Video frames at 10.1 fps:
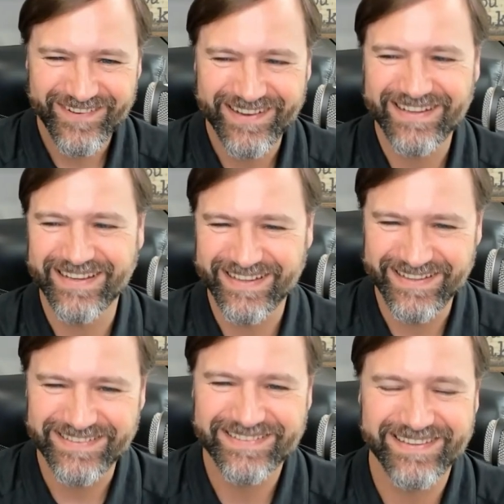Very
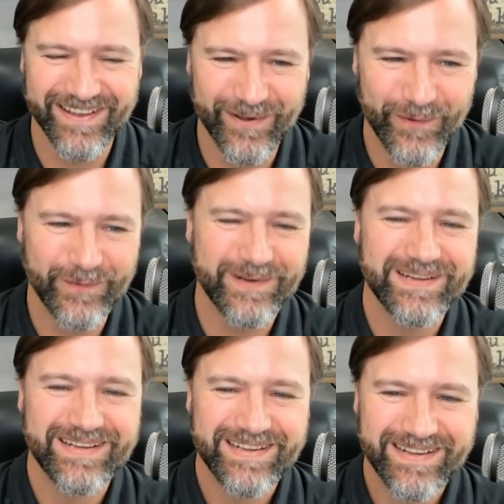good. So,
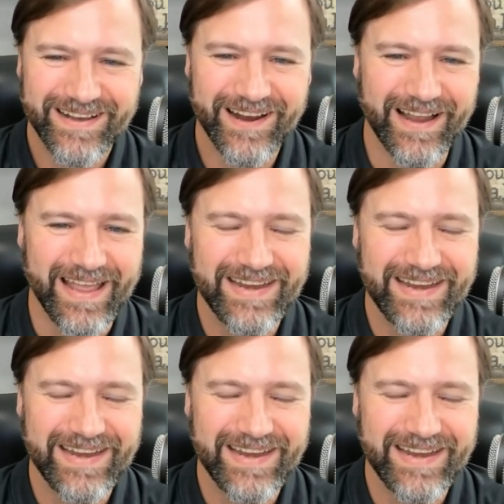all right.